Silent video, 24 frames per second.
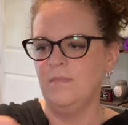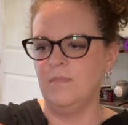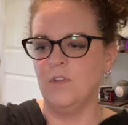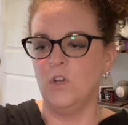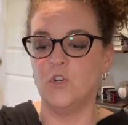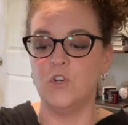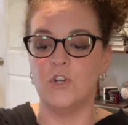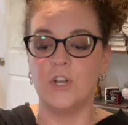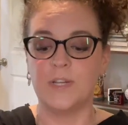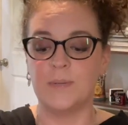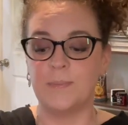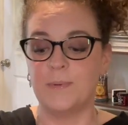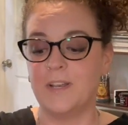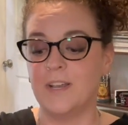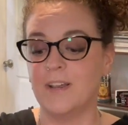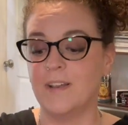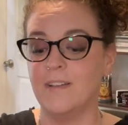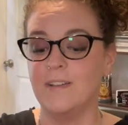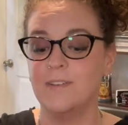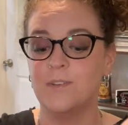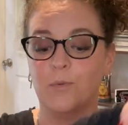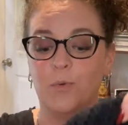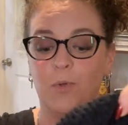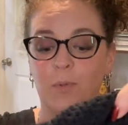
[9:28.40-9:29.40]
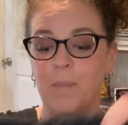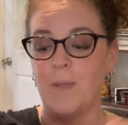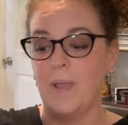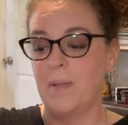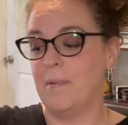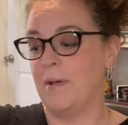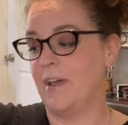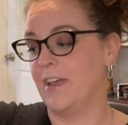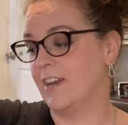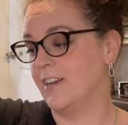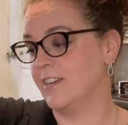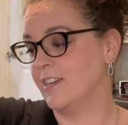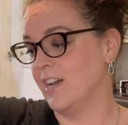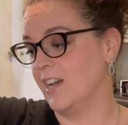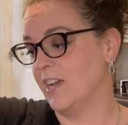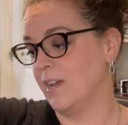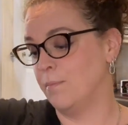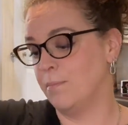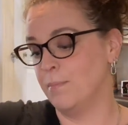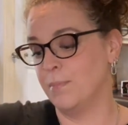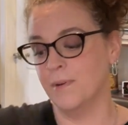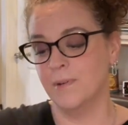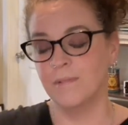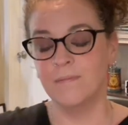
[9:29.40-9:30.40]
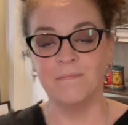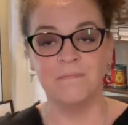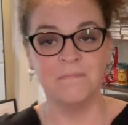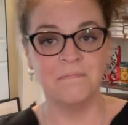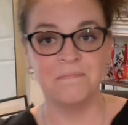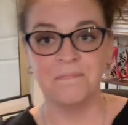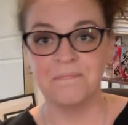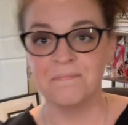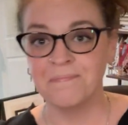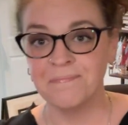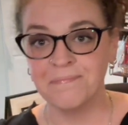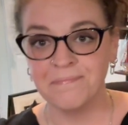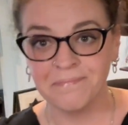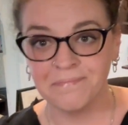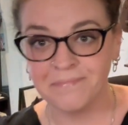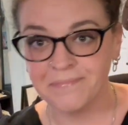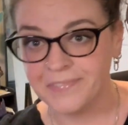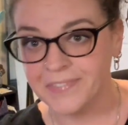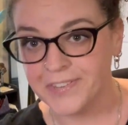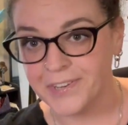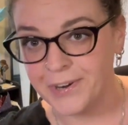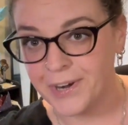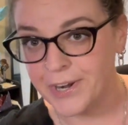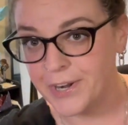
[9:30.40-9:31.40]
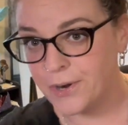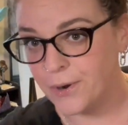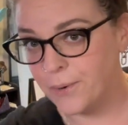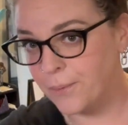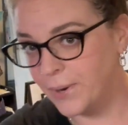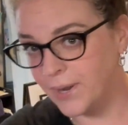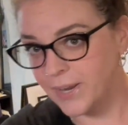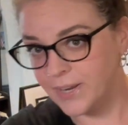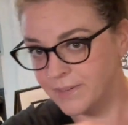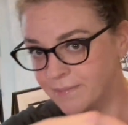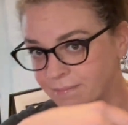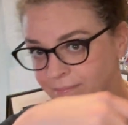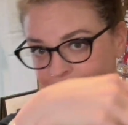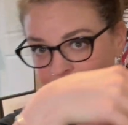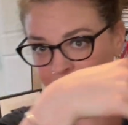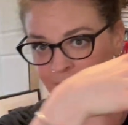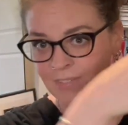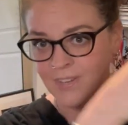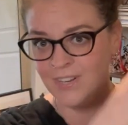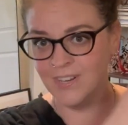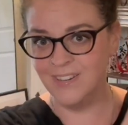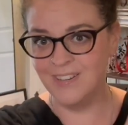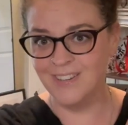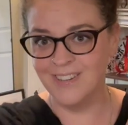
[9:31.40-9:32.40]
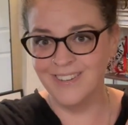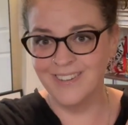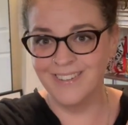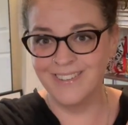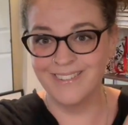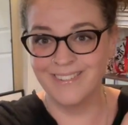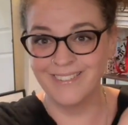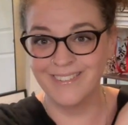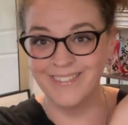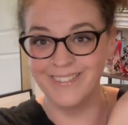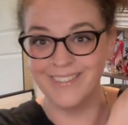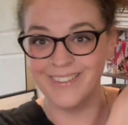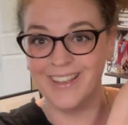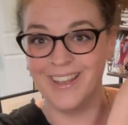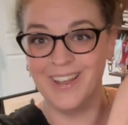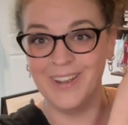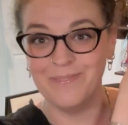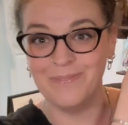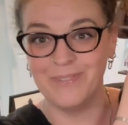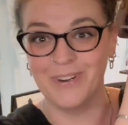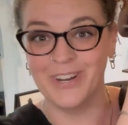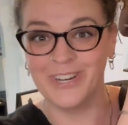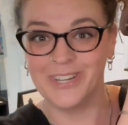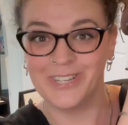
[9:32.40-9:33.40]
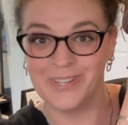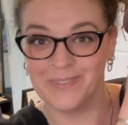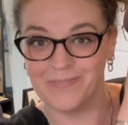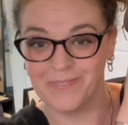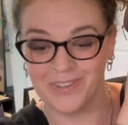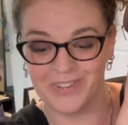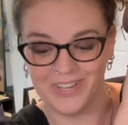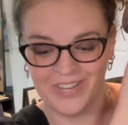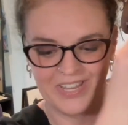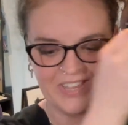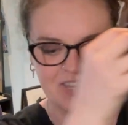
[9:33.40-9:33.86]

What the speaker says: Just because with my body type, there ain't no way I'm wearing something like